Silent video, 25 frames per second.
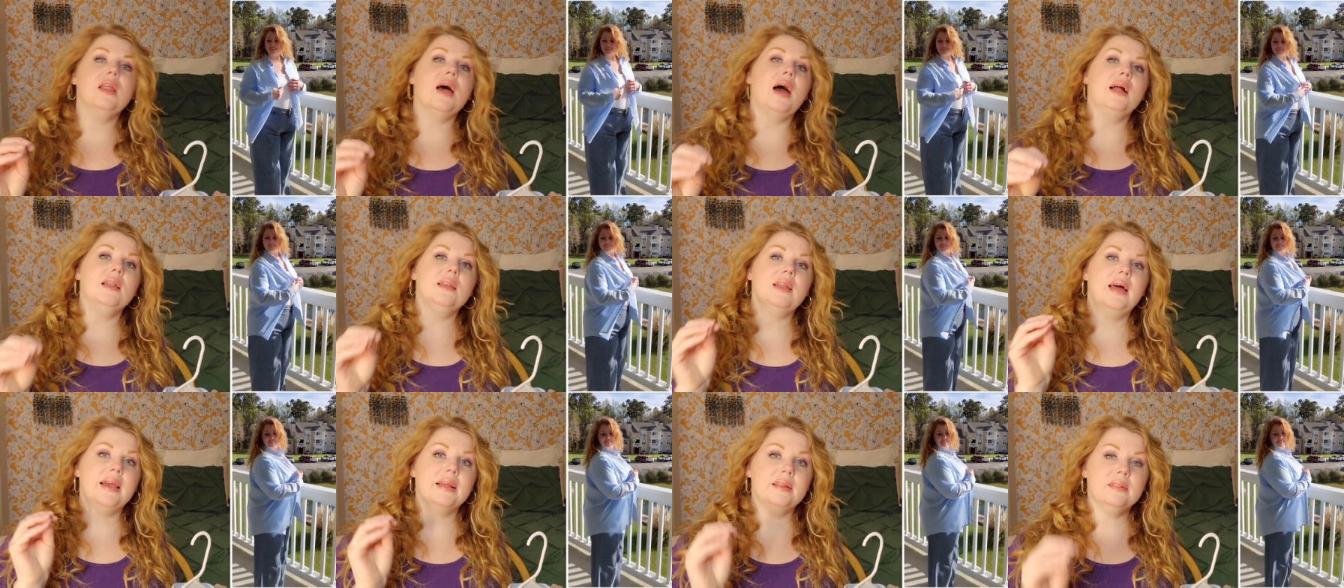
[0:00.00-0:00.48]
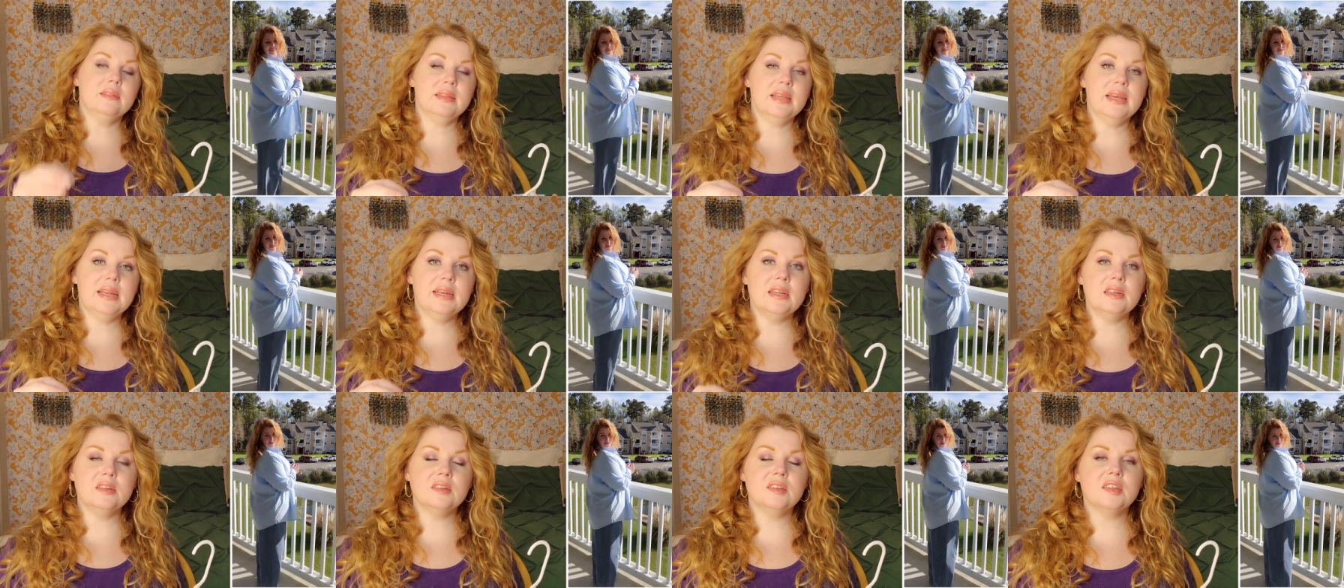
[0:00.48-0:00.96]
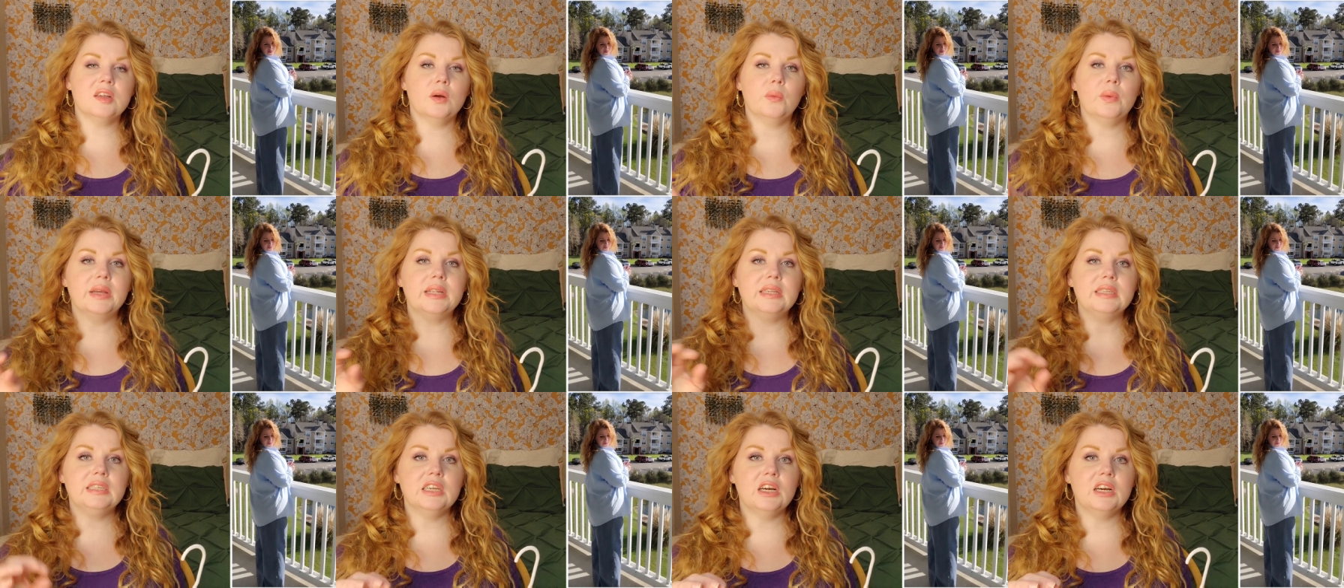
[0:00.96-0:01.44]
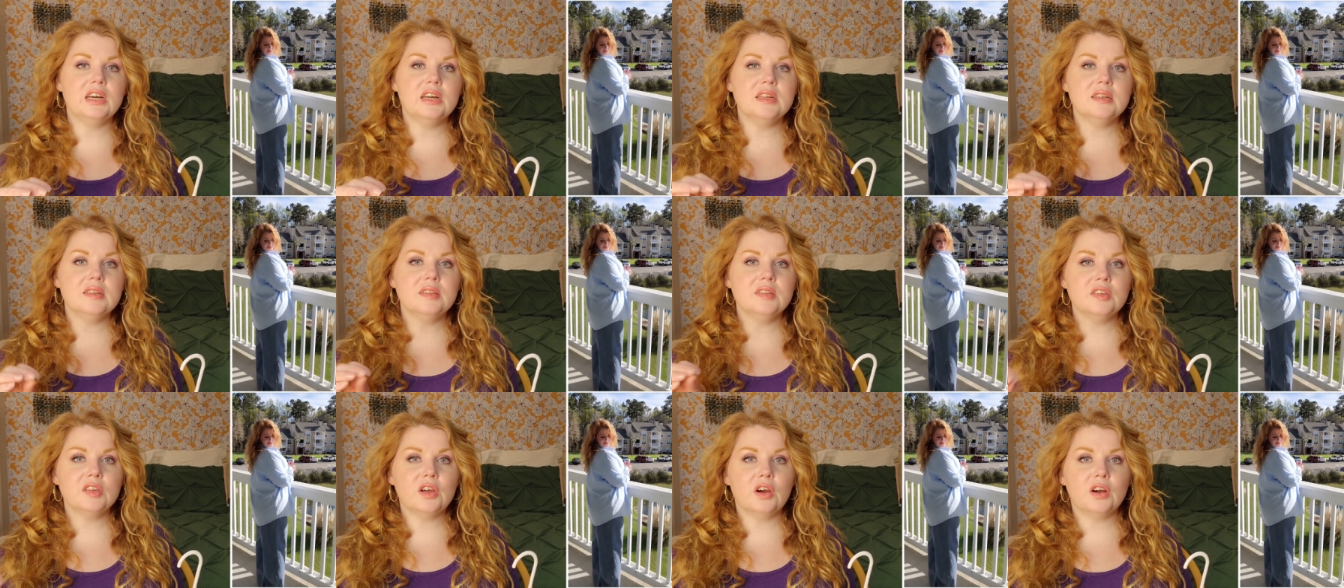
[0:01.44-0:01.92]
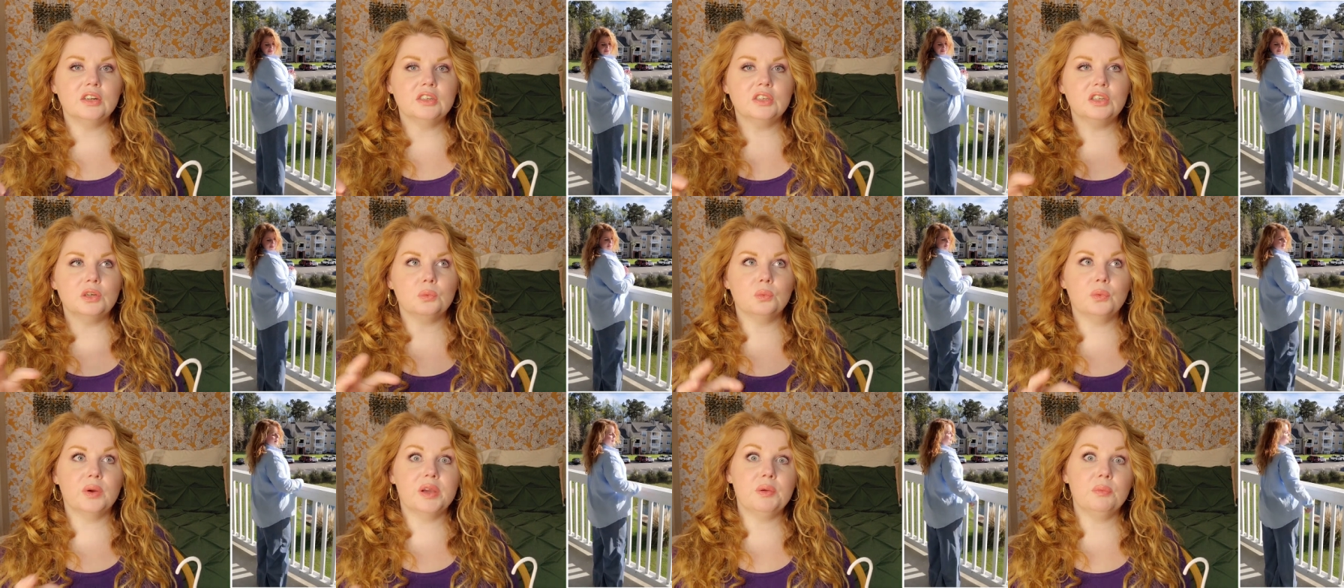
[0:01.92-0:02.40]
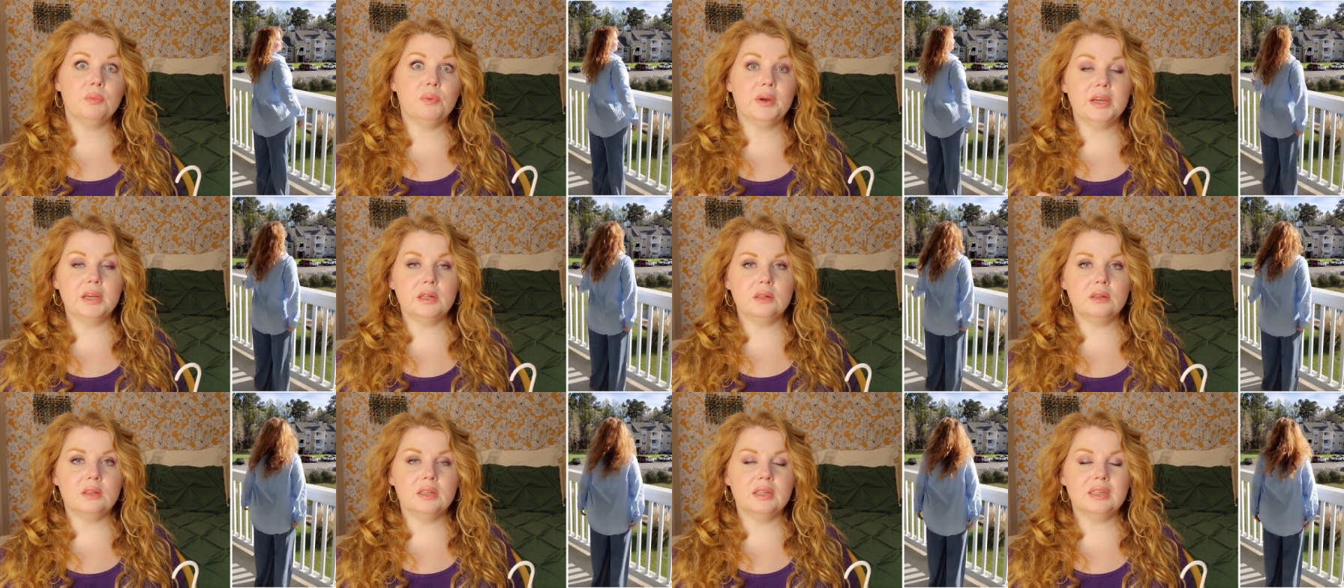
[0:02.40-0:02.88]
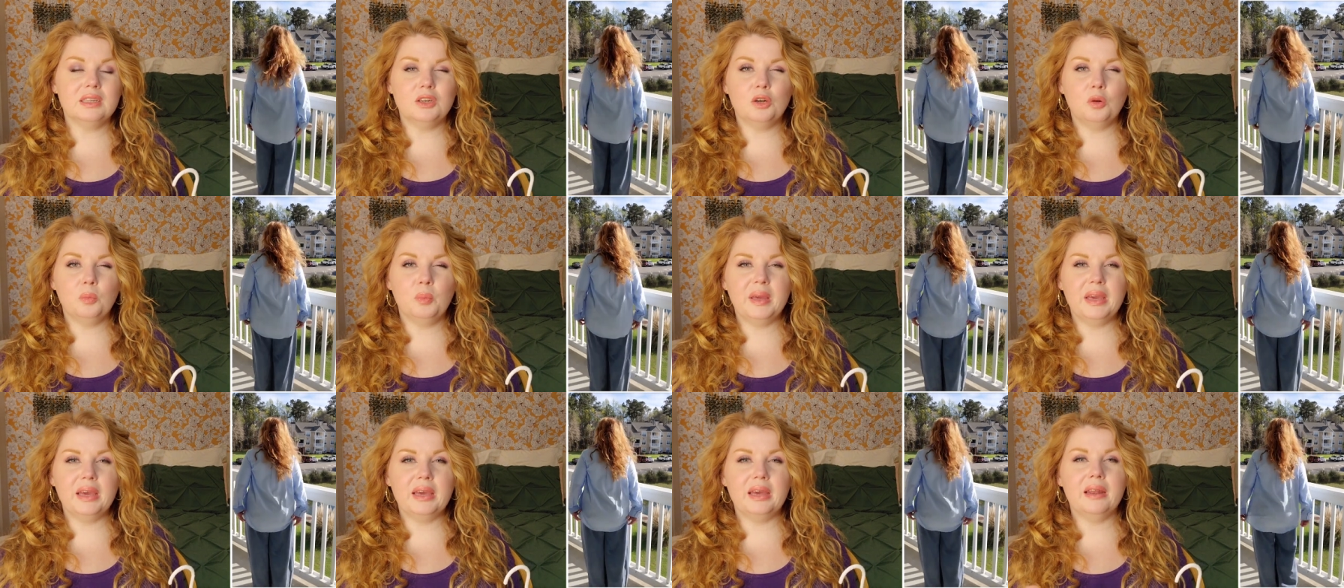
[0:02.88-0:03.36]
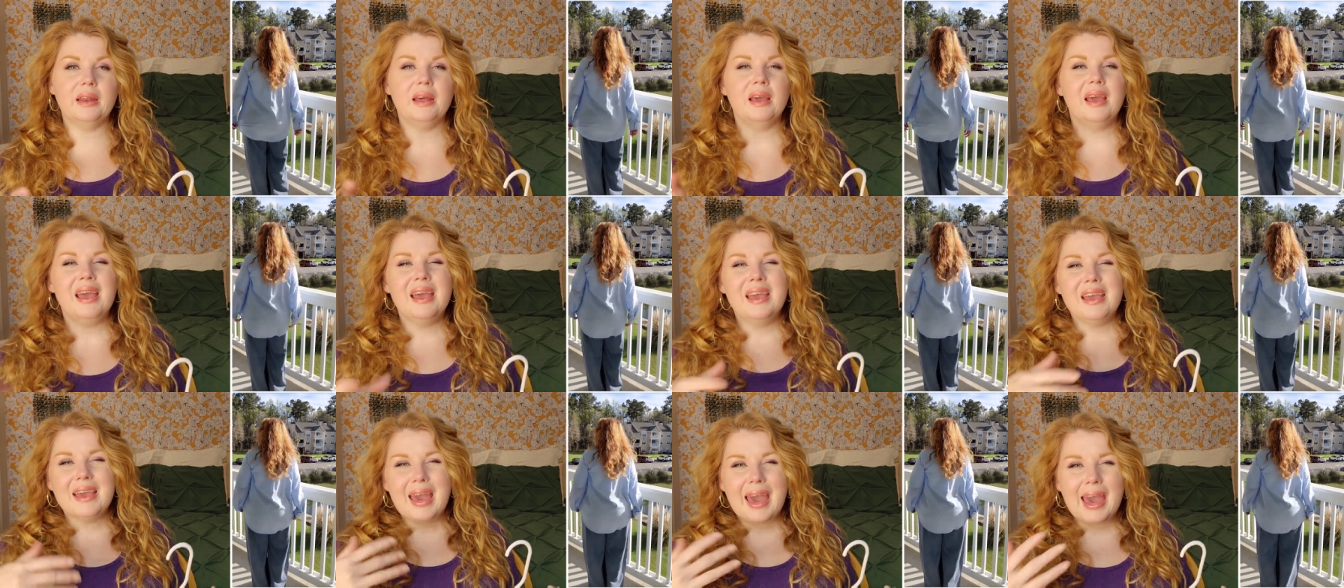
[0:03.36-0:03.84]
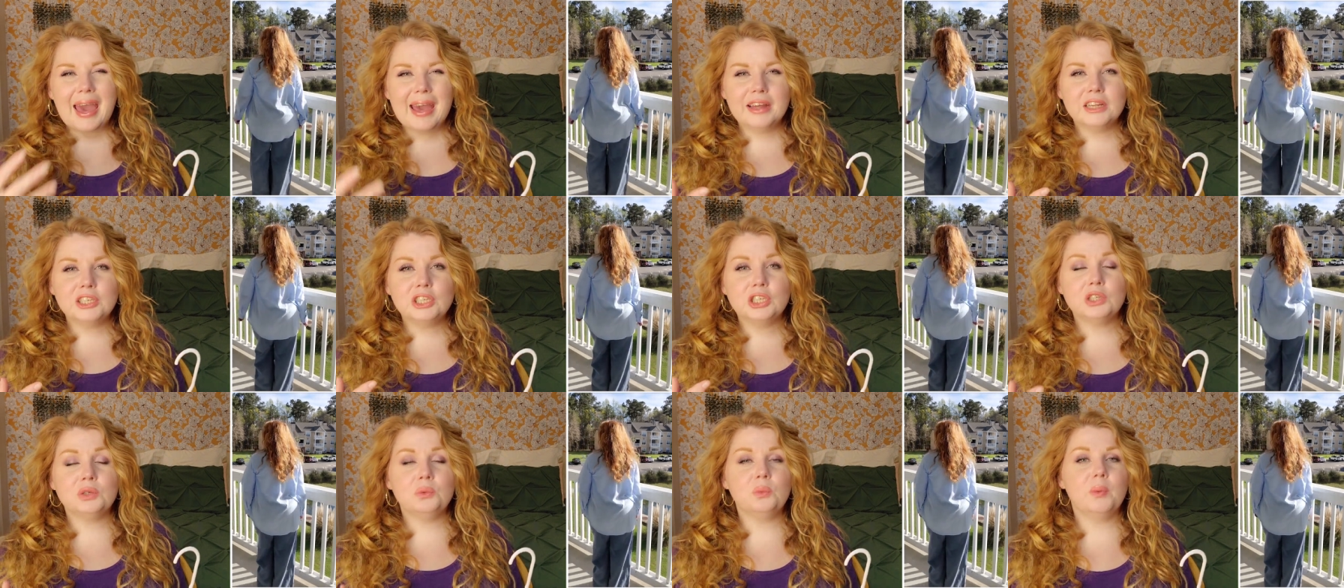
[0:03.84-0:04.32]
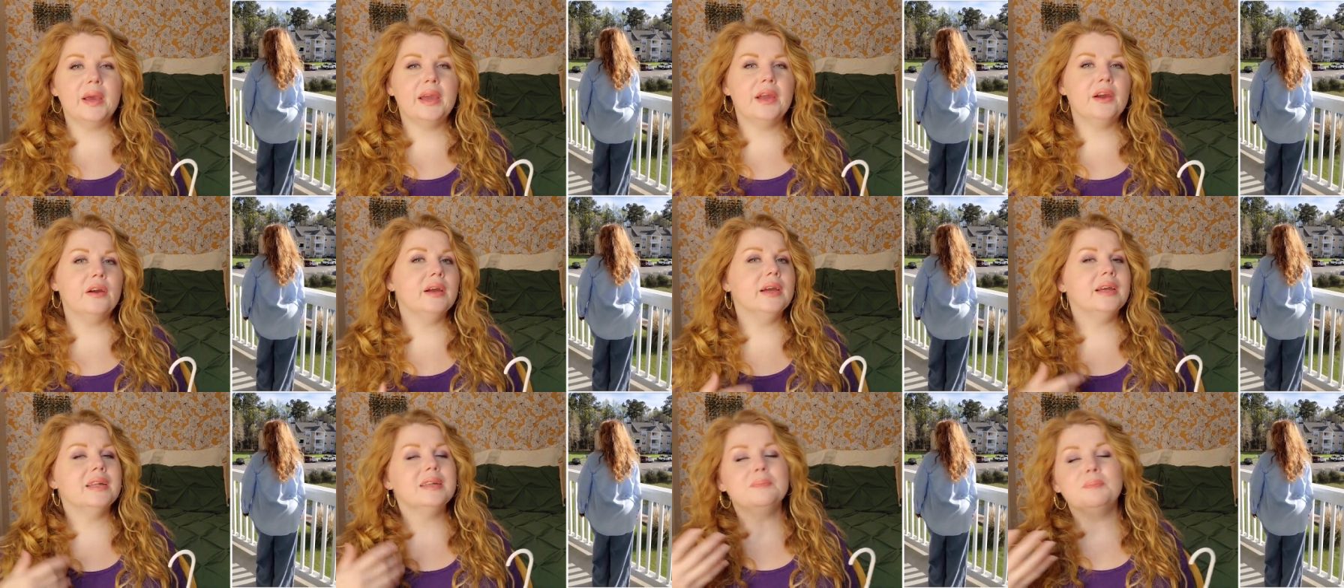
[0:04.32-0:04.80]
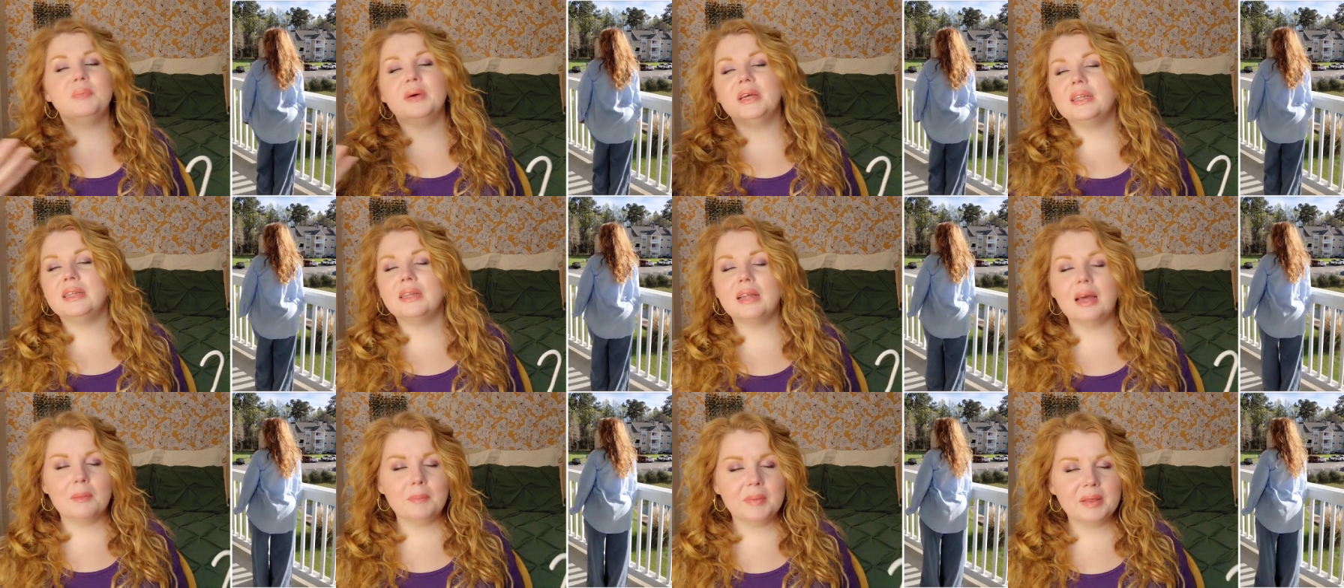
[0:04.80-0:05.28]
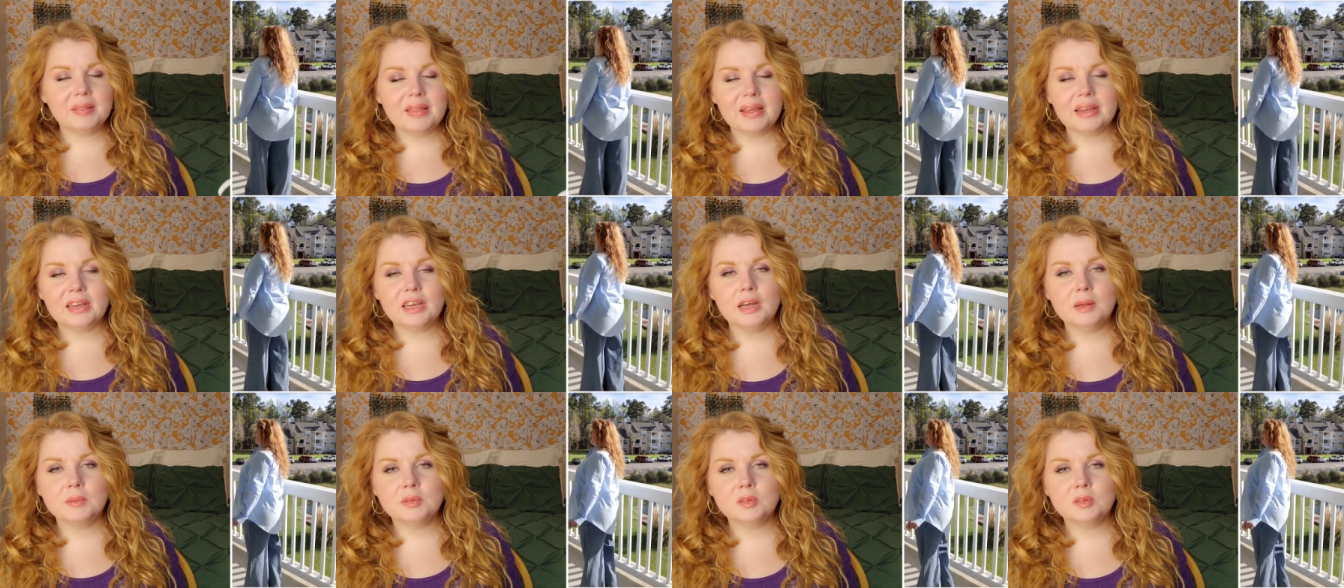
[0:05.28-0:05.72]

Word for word: a lot like linen, so it does start to re-wrinkle a little bit as you wear it, but I mean that